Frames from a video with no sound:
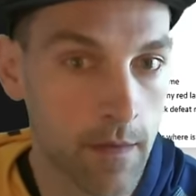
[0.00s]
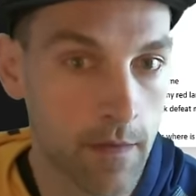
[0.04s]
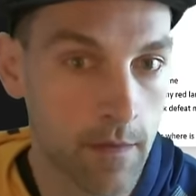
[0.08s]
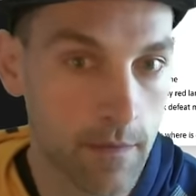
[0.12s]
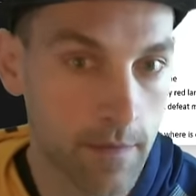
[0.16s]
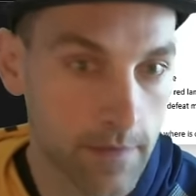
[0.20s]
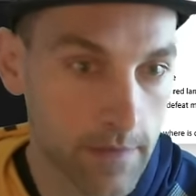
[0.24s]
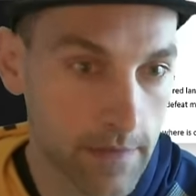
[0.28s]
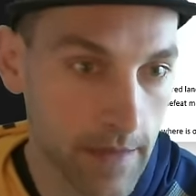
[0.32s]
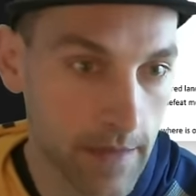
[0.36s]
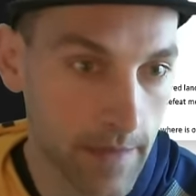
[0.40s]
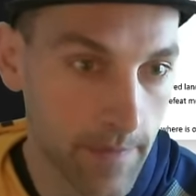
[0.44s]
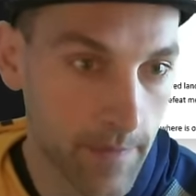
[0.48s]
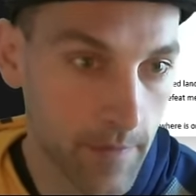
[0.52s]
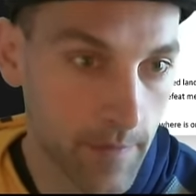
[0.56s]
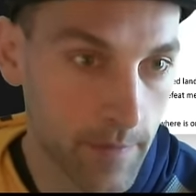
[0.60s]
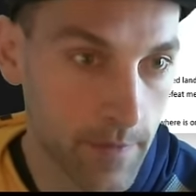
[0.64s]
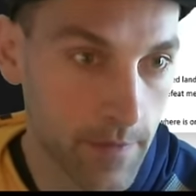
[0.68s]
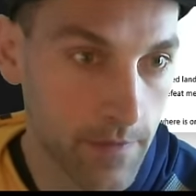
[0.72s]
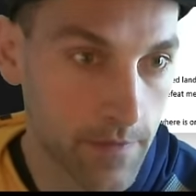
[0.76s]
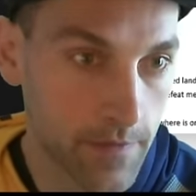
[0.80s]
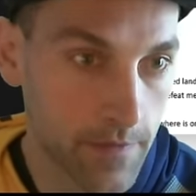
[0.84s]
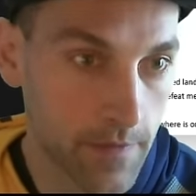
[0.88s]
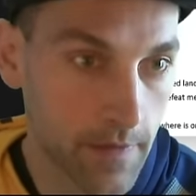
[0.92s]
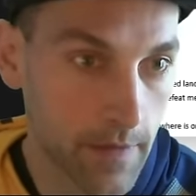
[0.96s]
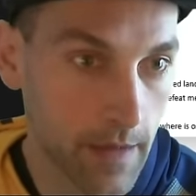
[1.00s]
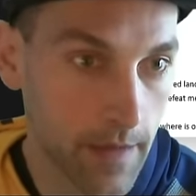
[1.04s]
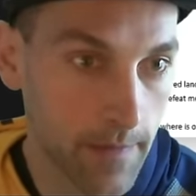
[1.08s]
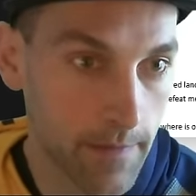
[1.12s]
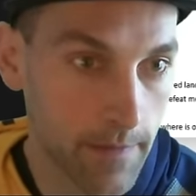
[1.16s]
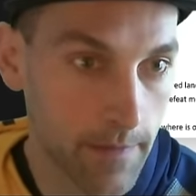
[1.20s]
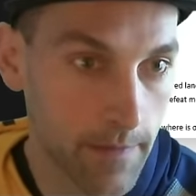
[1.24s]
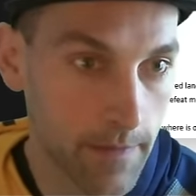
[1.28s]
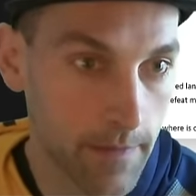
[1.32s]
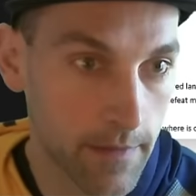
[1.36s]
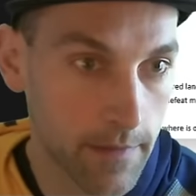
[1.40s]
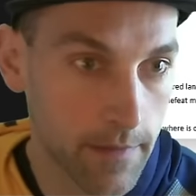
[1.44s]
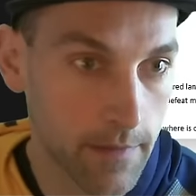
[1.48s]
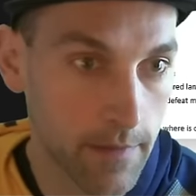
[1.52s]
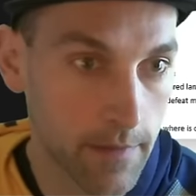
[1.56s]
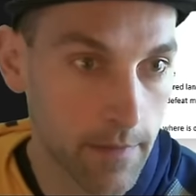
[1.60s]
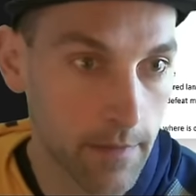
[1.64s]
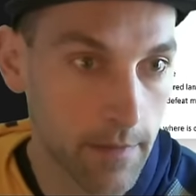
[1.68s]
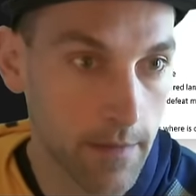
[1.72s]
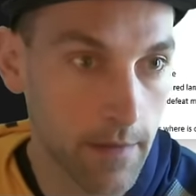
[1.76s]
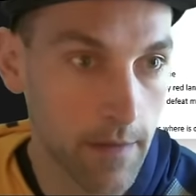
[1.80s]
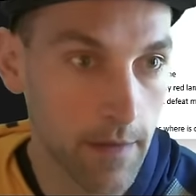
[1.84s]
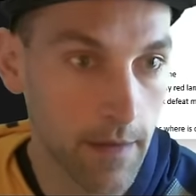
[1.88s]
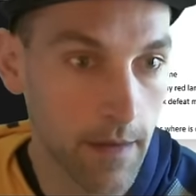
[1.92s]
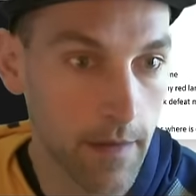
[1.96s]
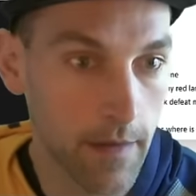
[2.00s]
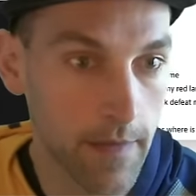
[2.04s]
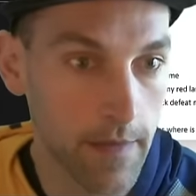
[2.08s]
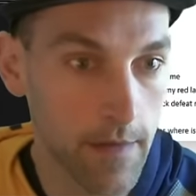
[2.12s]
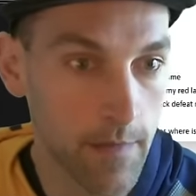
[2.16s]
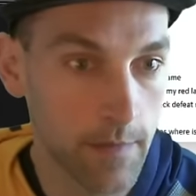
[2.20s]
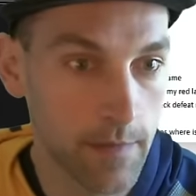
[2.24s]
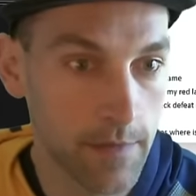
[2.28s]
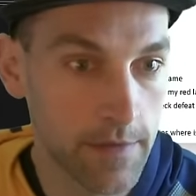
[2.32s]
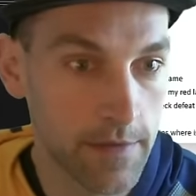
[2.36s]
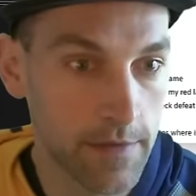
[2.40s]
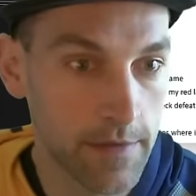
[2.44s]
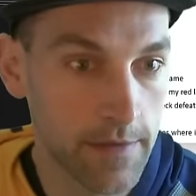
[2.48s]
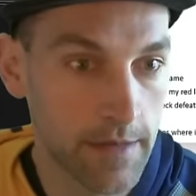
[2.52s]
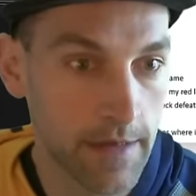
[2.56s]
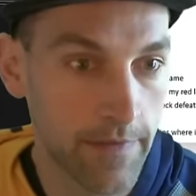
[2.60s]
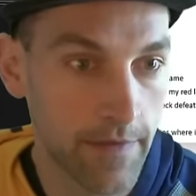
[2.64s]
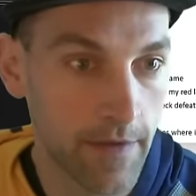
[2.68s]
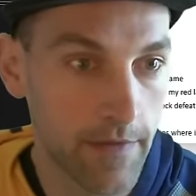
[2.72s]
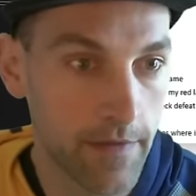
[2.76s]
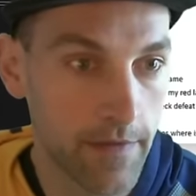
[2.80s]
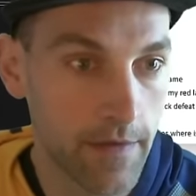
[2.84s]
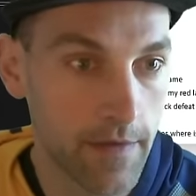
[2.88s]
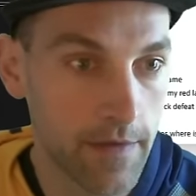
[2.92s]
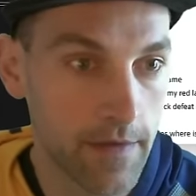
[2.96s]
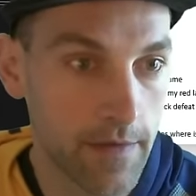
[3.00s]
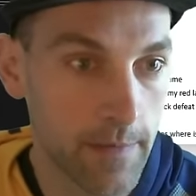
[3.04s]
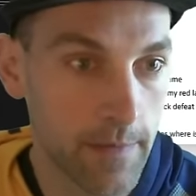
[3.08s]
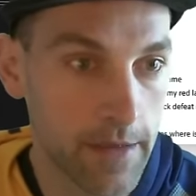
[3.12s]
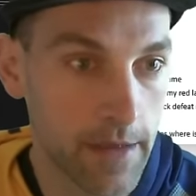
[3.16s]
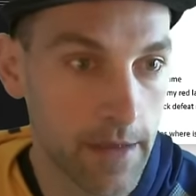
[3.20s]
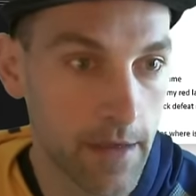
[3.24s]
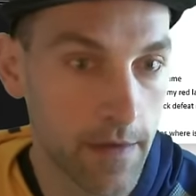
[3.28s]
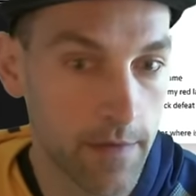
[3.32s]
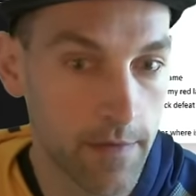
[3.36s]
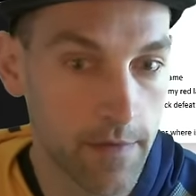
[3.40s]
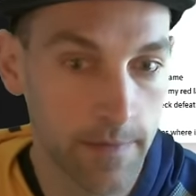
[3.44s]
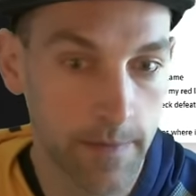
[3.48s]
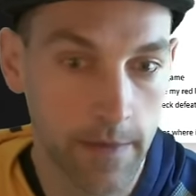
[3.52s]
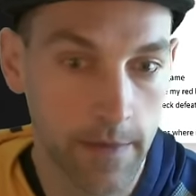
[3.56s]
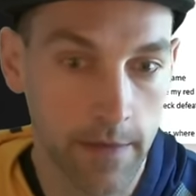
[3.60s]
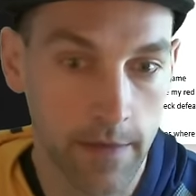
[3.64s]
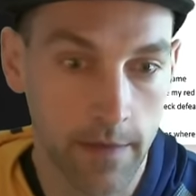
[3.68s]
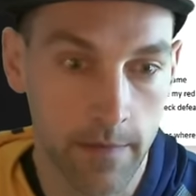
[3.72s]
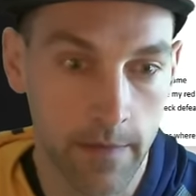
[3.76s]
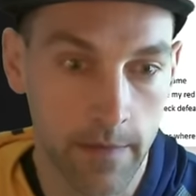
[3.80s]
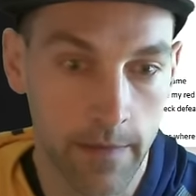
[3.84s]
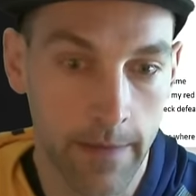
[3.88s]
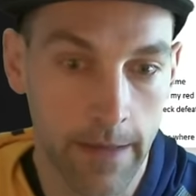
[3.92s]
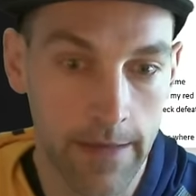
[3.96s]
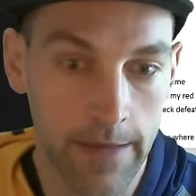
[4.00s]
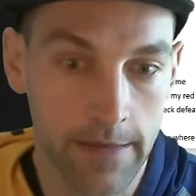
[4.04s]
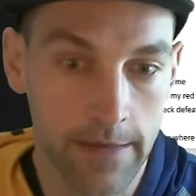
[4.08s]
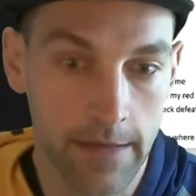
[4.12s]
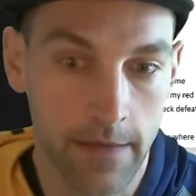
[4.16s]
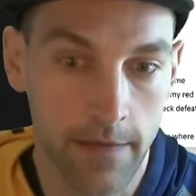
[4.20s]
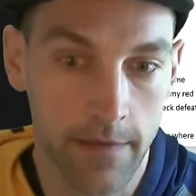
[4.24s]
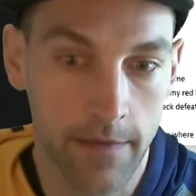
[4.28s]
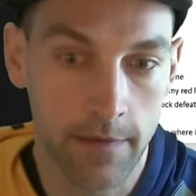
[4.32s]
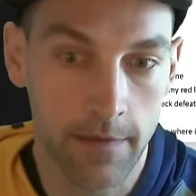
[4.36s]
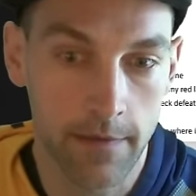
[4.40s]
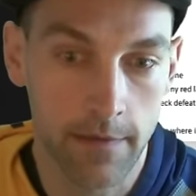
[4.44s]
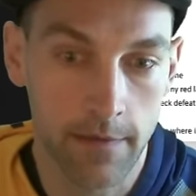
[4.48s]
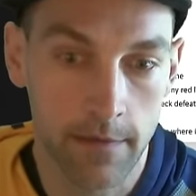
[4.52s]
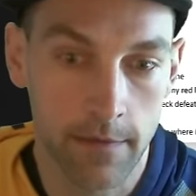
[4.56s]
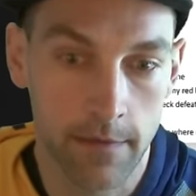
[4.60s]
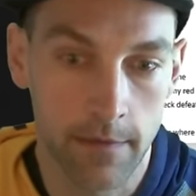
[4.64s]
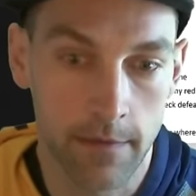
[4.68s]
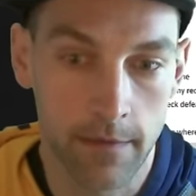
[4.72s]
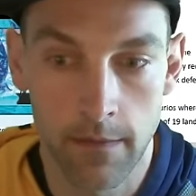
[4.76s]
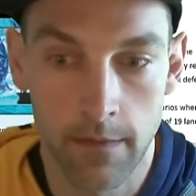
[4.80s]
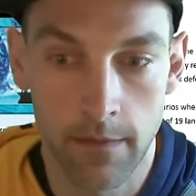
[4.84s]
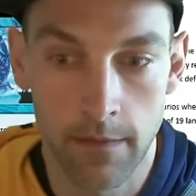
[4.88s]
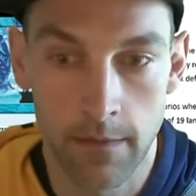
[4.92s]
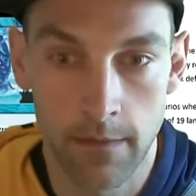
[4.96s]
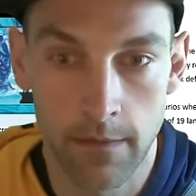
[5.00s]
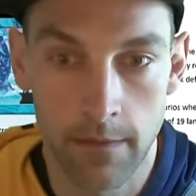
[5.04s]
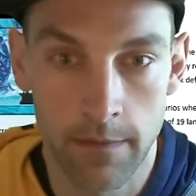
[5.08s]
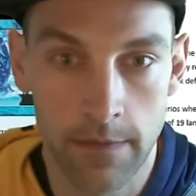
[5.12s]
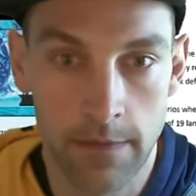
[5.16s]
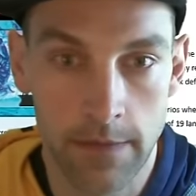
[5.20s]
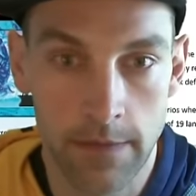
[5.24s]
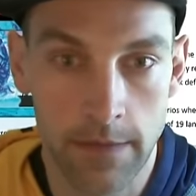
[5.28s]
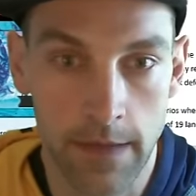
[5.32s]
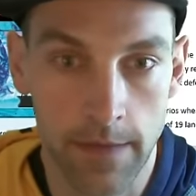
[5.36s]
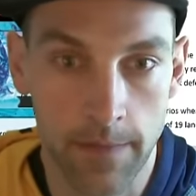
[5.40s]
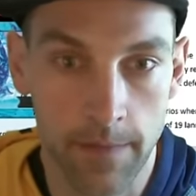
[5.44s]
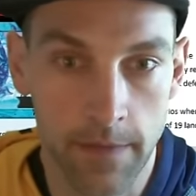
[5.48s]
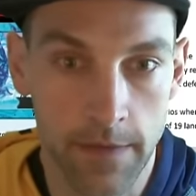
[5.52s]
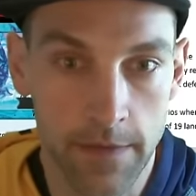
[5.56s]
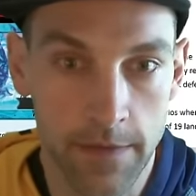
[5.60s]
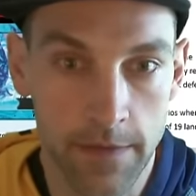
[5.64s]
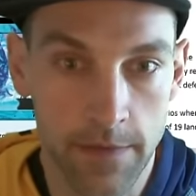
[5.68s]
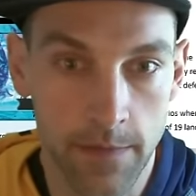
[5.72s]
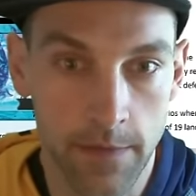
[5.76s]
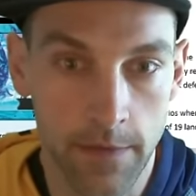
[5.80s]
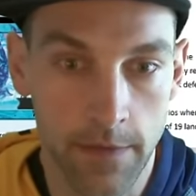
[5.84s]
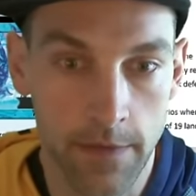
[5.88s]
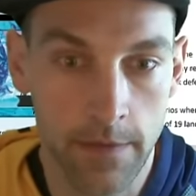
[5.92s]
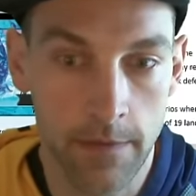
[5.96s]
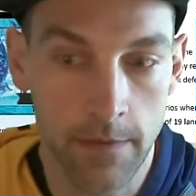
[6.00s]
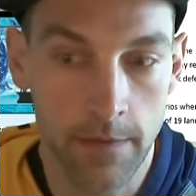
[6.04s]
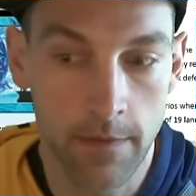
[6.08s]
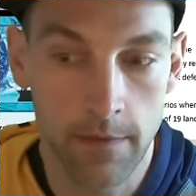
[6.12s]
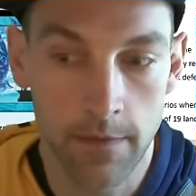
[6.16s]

snap your putrid goblin, and then we'll just have everything be counterspelled on the way back down. Snap this one,